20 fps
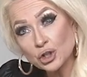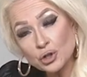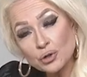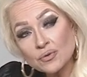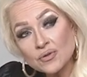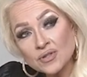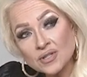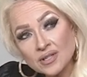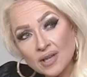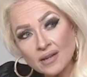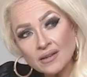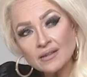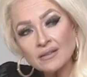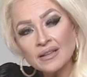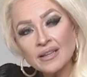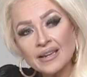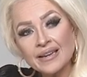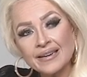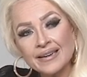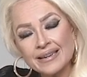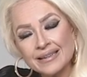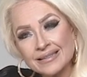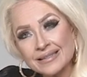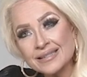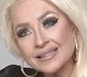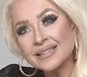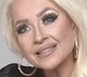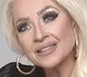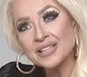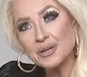you suddenly,
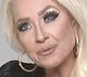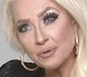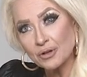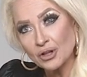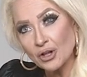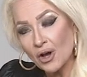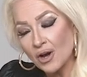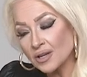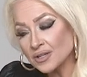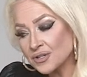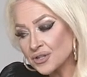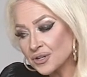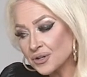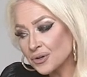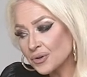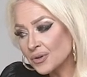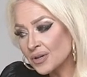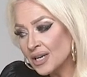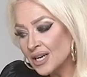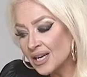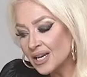instantly belong to.